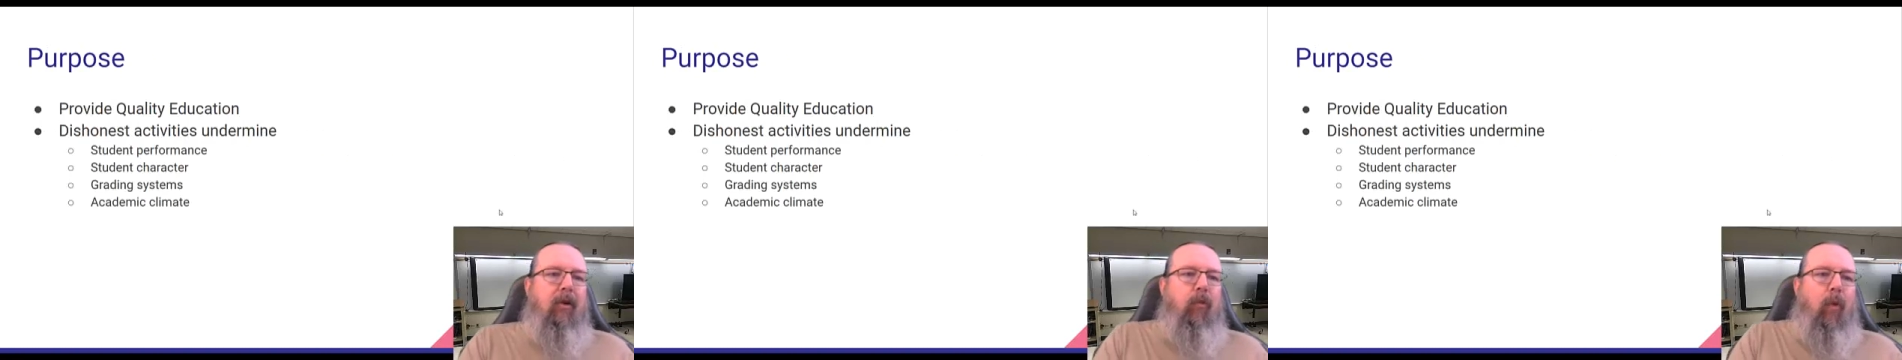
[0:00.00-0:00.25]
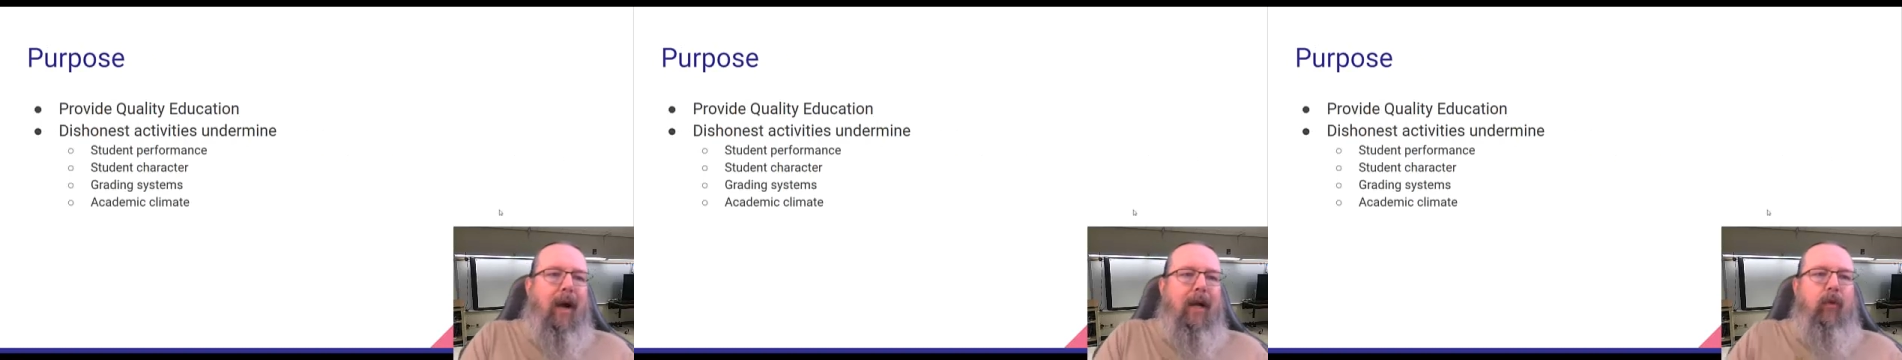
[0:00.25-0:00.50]

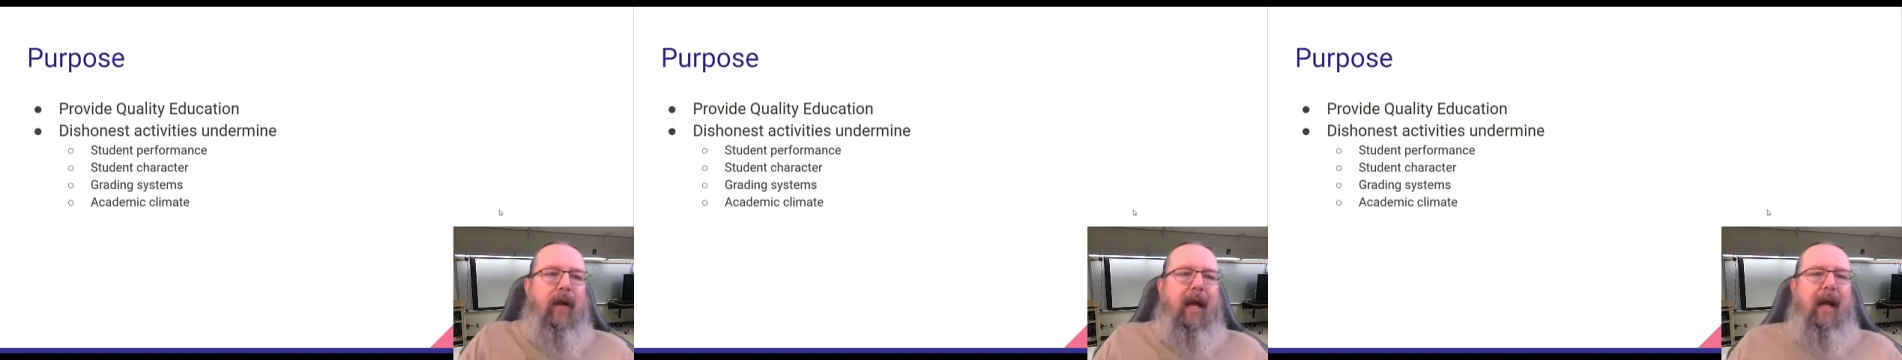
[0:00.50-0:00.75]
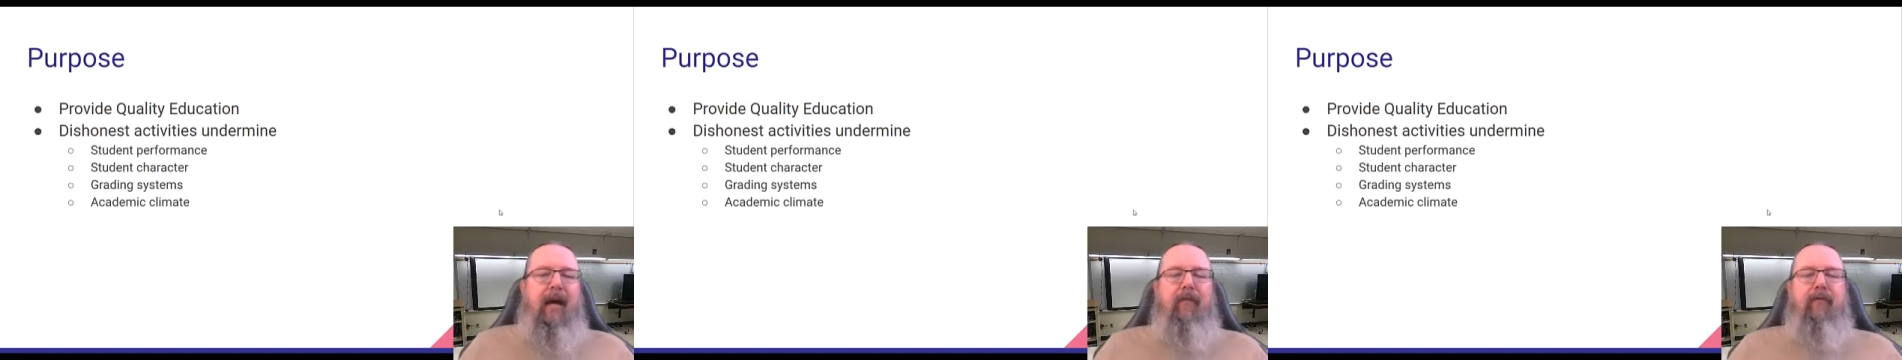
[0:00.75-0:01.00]
Why do we
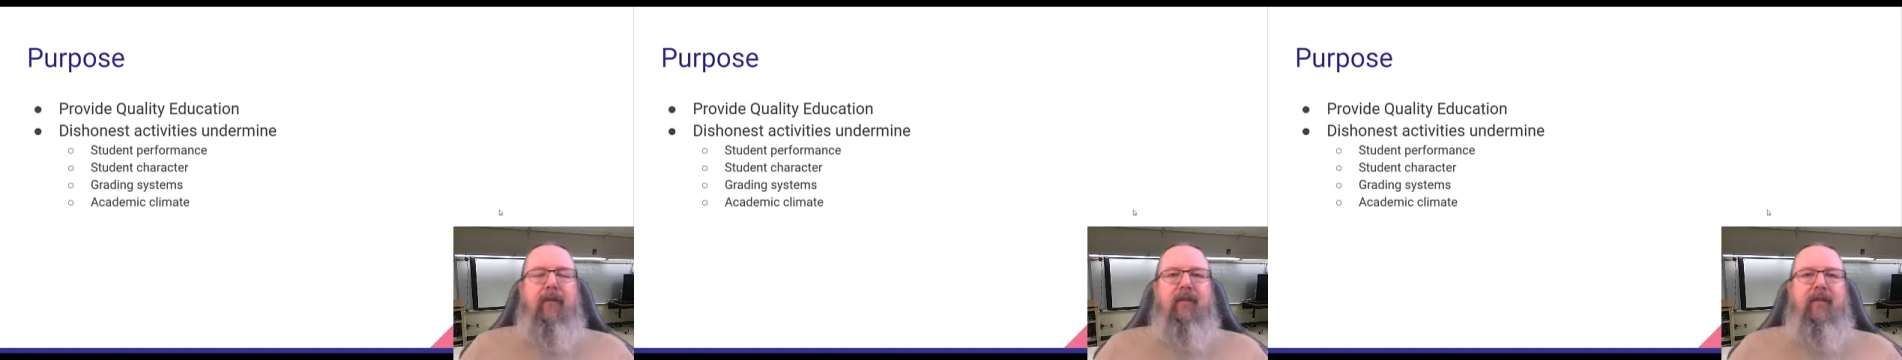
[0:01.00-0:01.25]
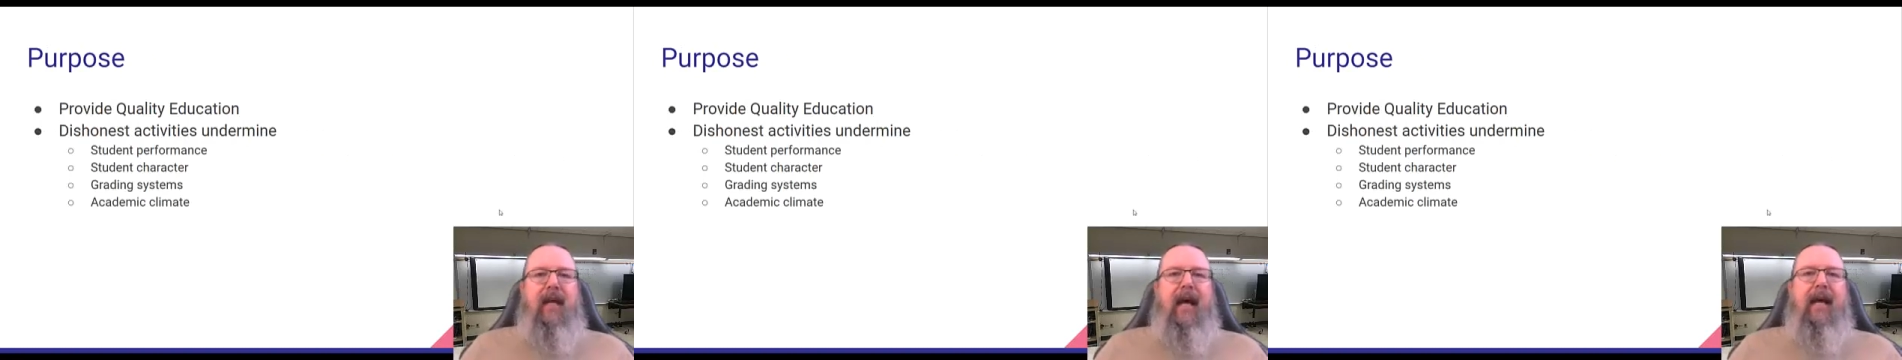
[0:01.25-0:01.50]
have
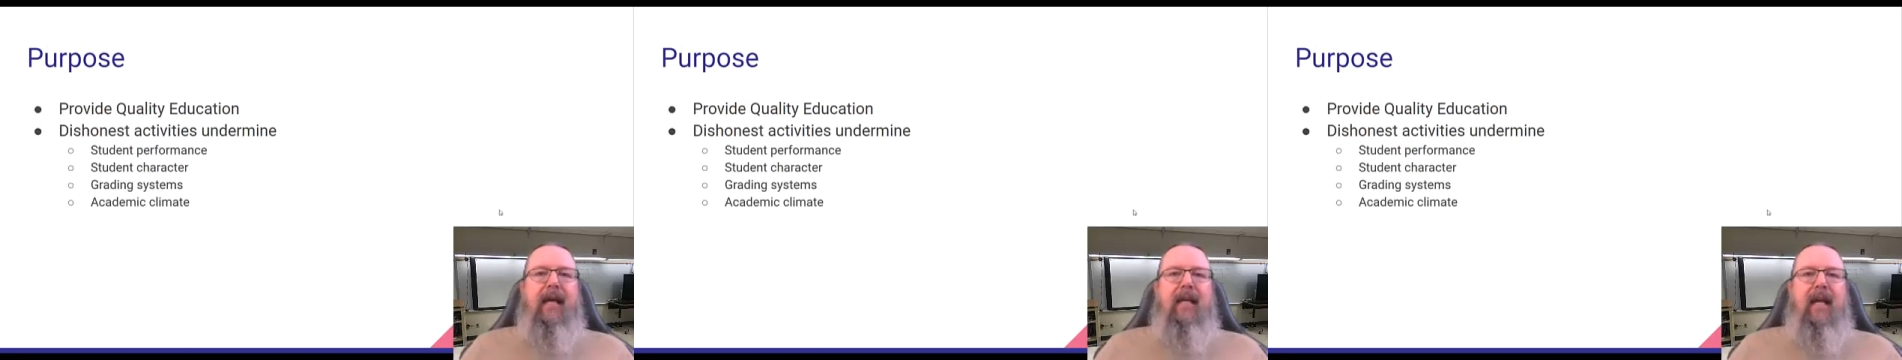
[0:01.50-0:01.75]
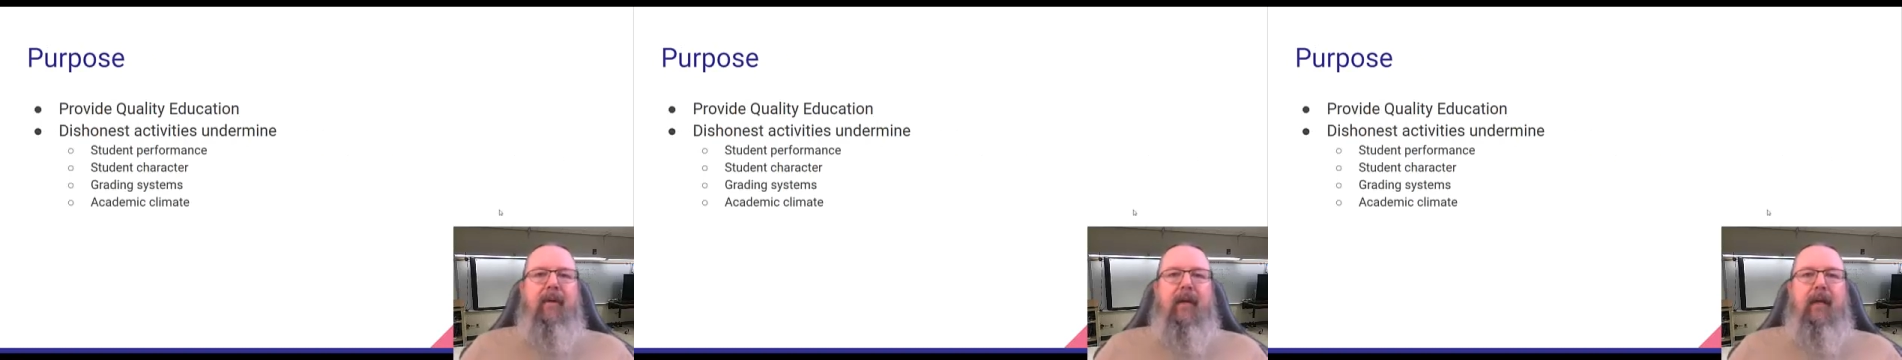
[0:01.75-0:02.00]
this
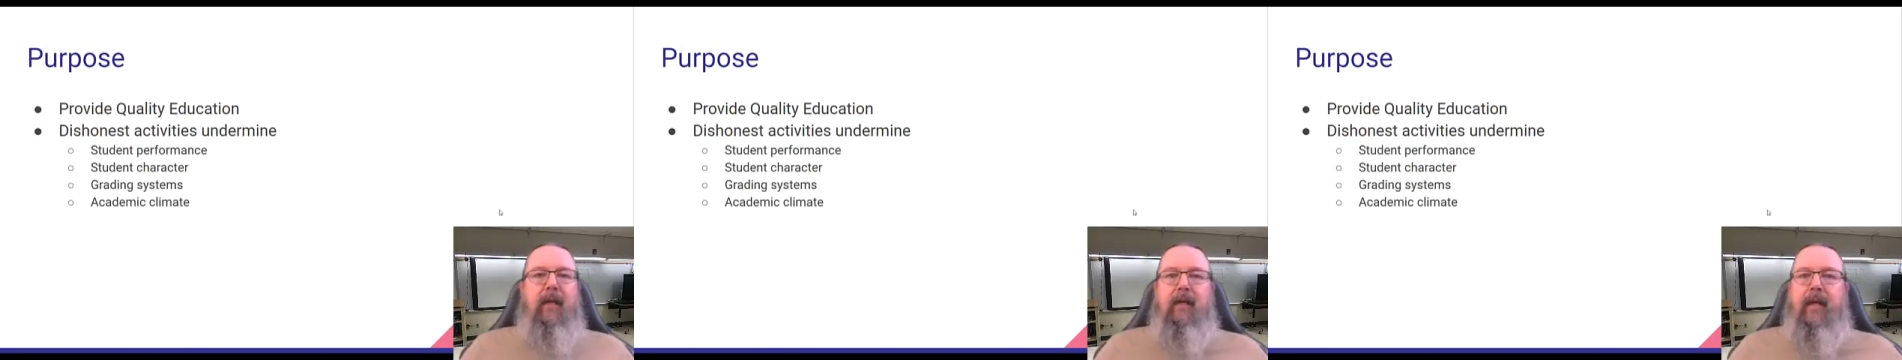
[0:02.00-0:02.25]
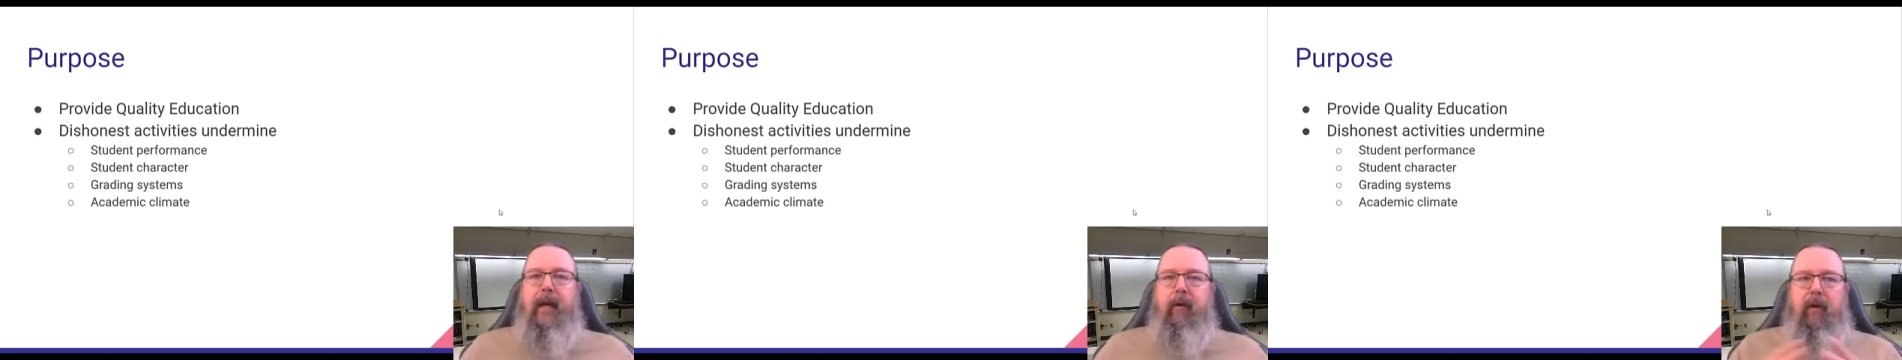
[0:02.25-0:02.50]
academic
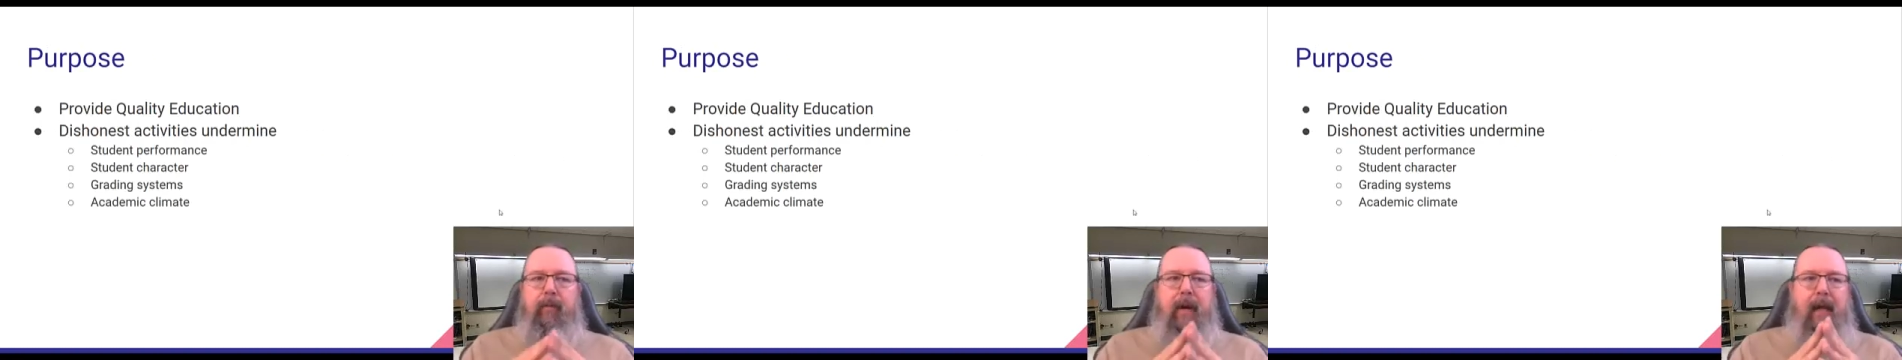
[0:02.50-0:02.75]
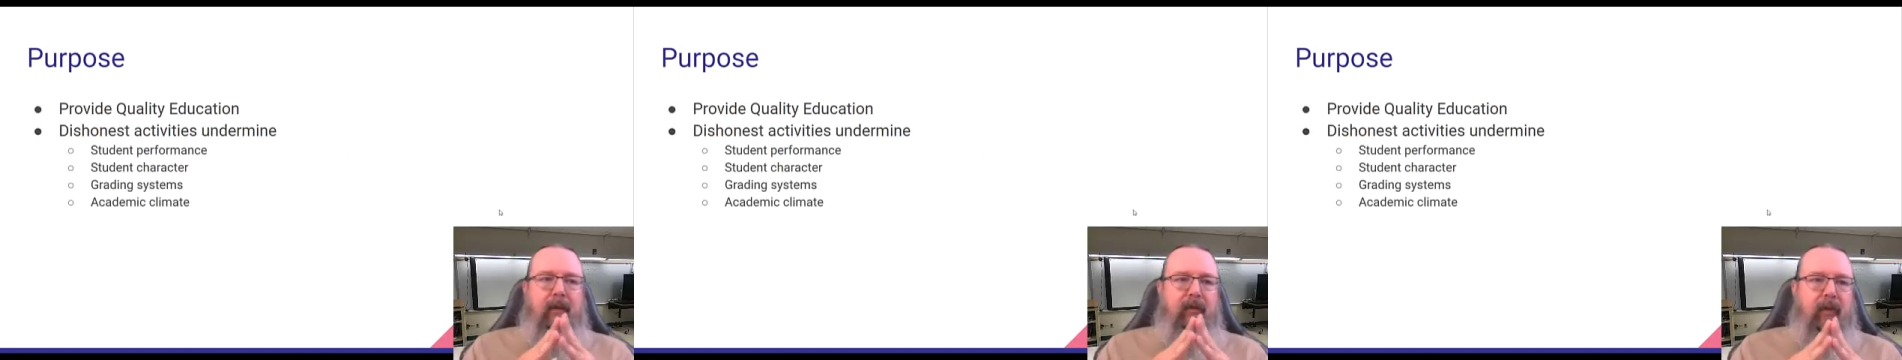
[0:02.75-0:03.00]
integrity
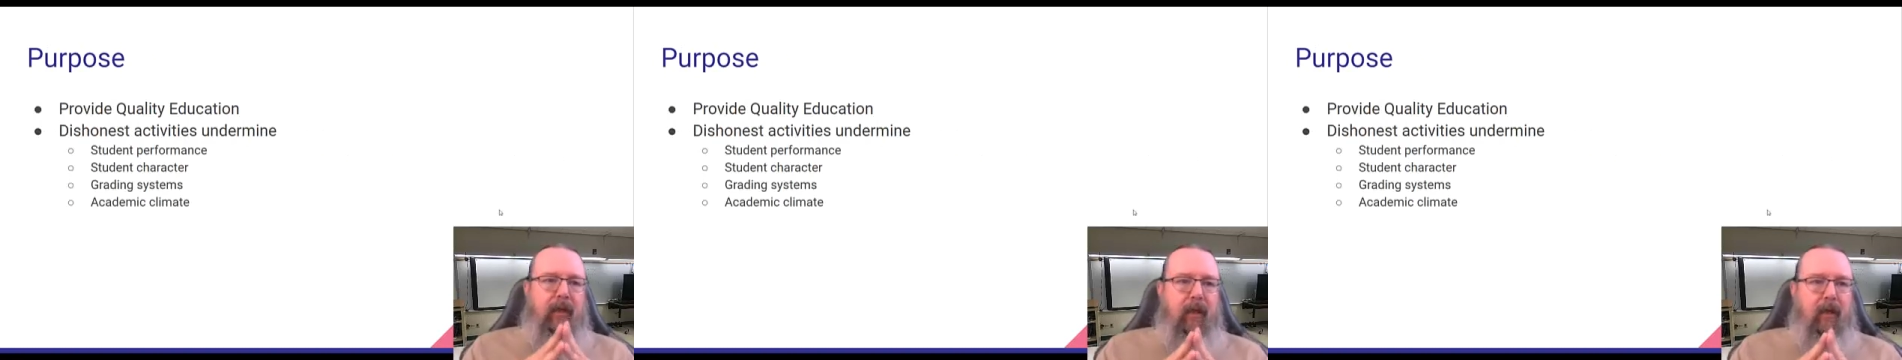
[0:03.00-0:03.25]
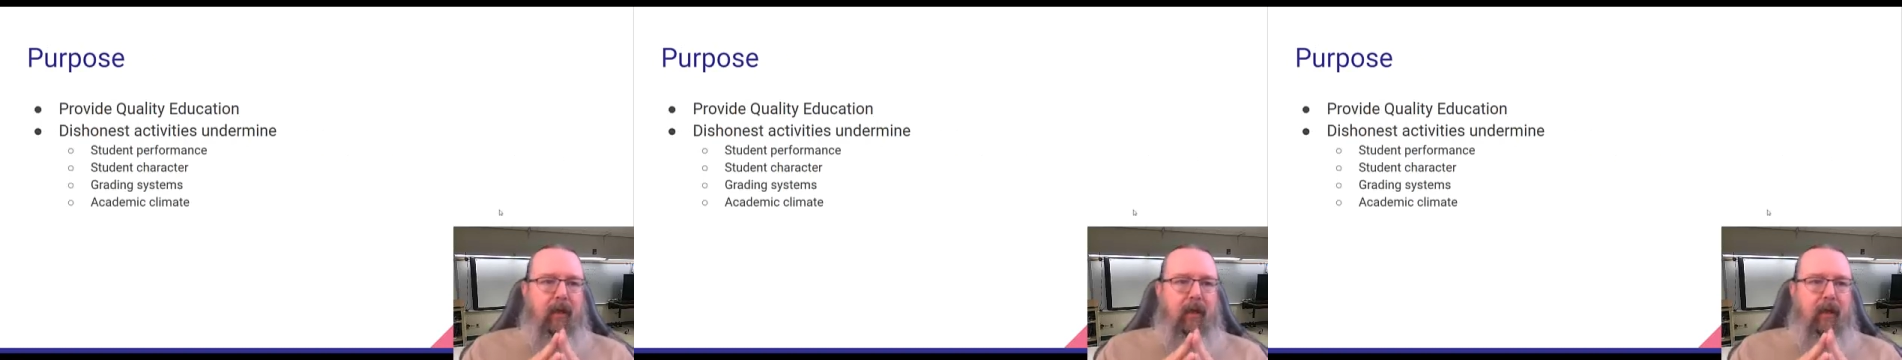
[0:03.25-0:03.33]
policy?